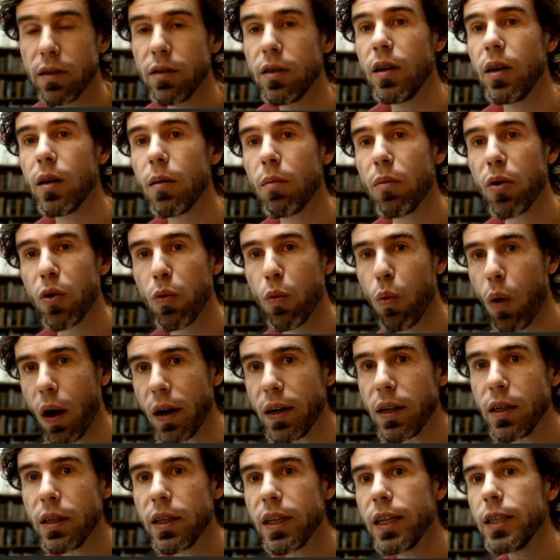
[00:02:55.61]
The number
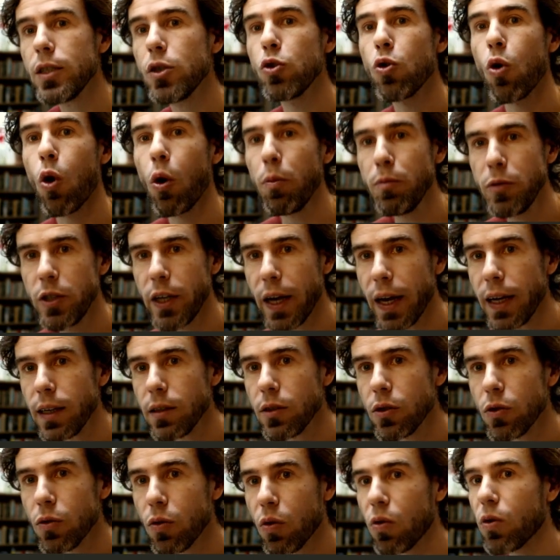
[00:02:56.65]
1 is an
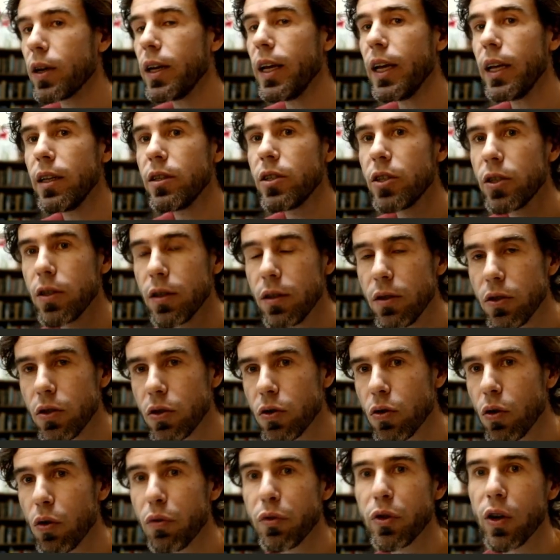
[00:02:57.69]
object or an instance
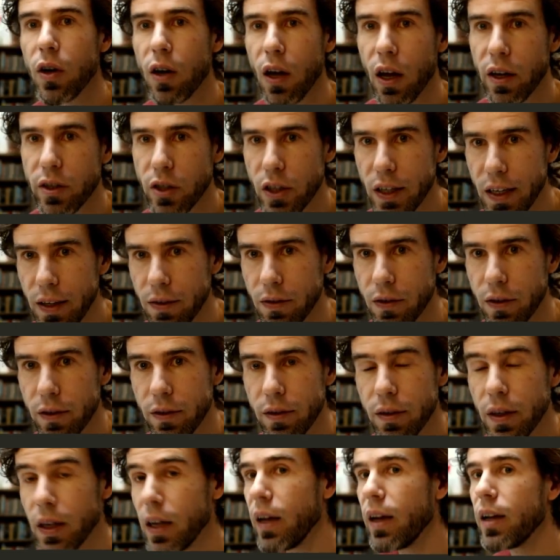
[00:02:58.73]
of the class int,
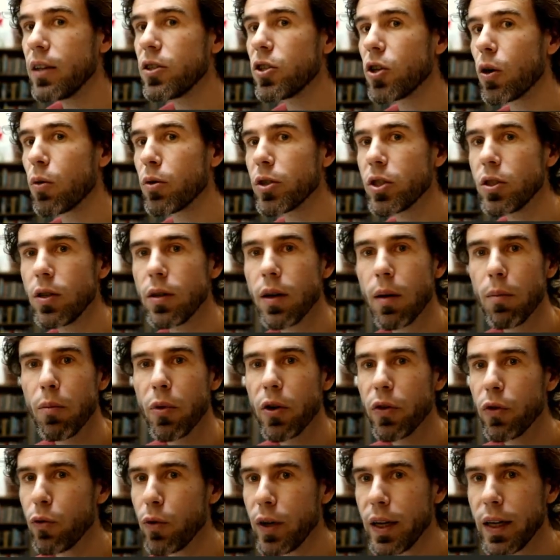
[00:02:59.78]
and so is the number
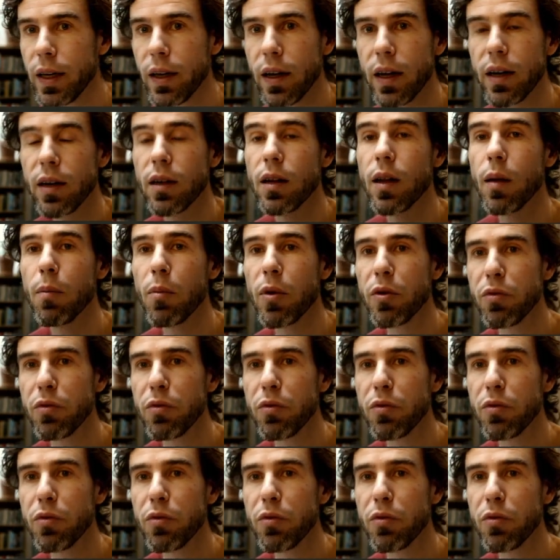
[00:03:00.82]
3 and the number